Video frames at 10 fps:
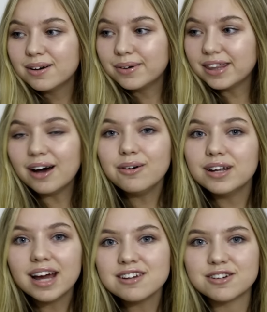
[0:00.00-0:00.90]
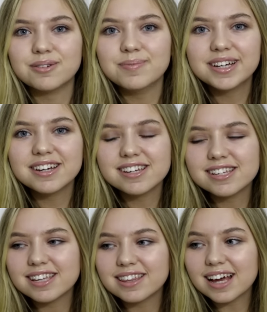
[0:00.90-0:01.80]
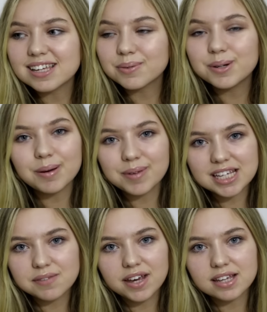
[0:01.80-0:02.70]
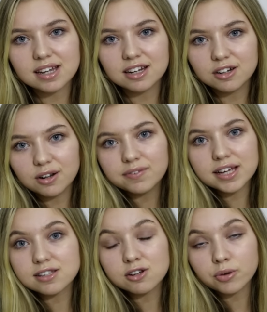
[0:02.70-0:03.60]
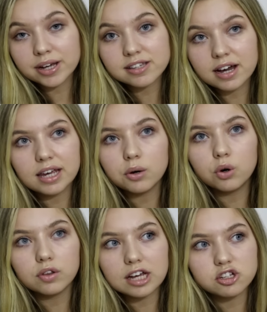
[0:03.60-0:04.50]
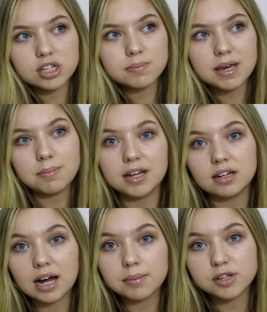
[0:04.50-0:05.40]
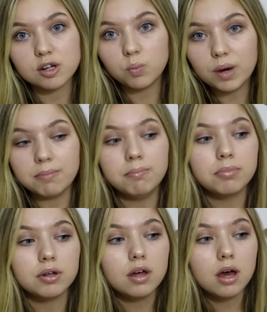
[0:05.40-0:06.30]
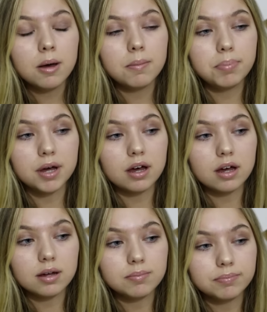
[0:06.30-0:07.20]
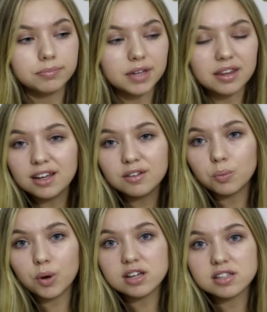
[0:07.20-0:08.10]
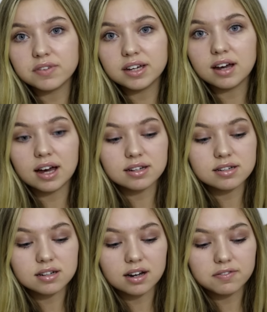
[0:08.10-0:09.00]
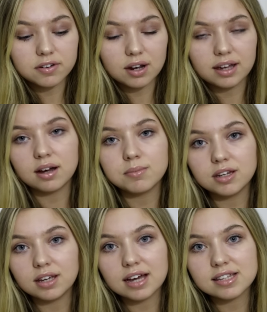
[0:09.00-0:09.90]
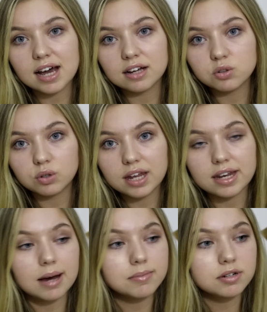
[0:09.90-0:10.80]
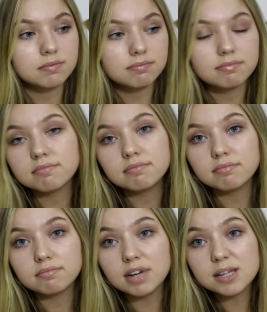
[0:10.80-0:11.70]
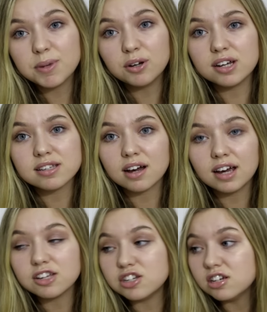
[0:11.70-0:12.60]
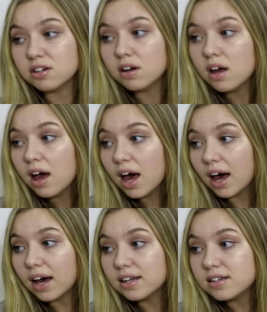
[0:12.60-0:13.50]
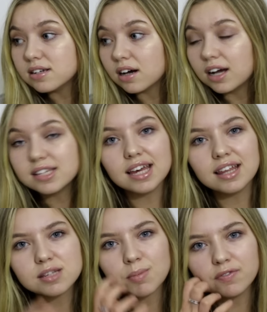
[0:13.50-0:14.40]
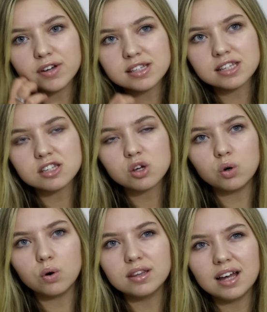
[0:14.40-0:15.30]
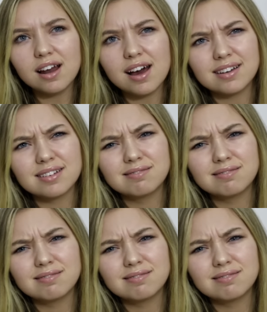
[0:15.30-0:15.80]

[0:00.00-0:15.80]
without an adult, because that's one of my biggest fears, and I don't know if that's social anxiety or that's just me being an absolute wimp, but I think of the worst of it, and I feel like I'm going to get attacked or kidnapped. Let's be honest, I actually do. And I say that to my friends in school and they're like,